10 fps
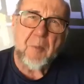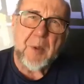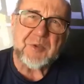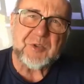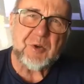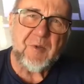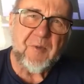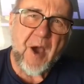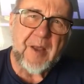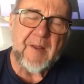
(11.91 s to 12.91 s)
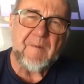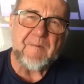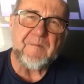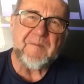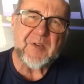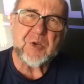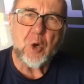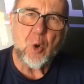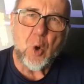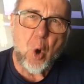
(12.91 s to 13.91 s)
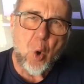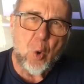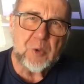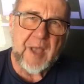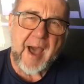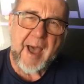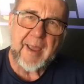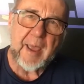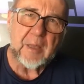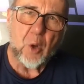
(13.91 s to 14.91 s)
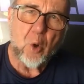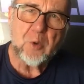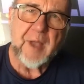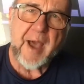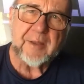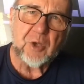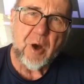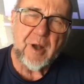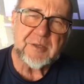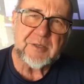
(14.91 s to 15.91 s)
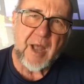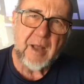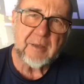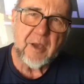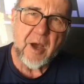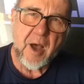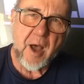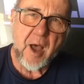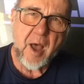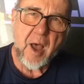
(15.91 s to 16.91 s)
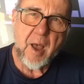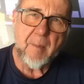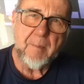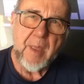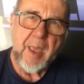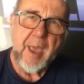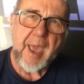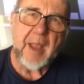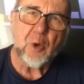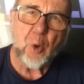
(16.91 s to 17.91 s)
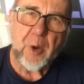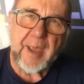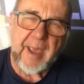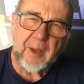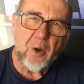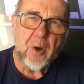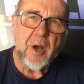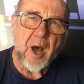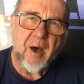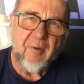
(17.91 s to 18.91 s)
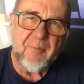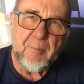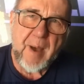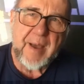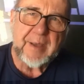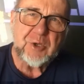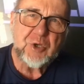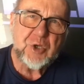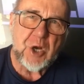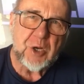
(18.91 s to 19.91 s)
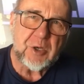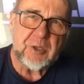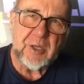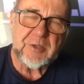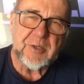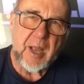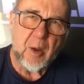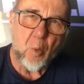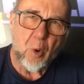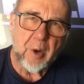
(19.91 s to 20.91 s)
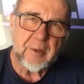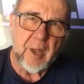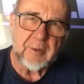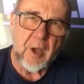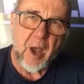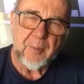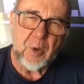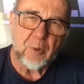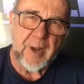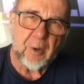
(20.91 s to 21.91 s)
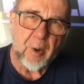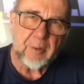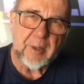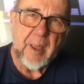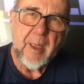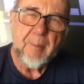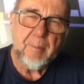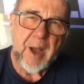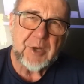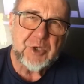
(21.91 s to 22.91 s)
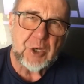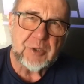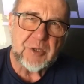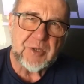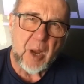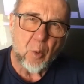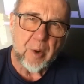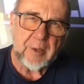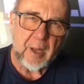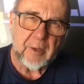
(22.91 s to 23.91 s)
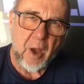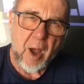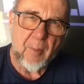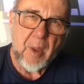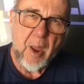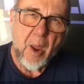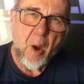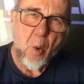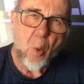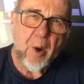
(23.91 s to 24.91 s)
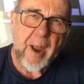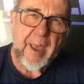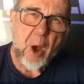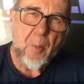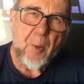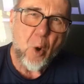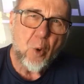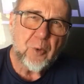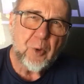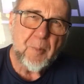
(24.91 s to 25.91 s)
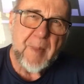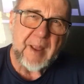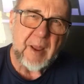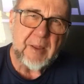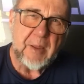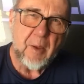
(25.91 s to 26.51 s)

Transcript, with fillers: Certified official old guy at oldguytalks.com and creator of myjunkdoesnotwork.com. You heard that correctly. myjunkdoesnotwork.com, where I help older men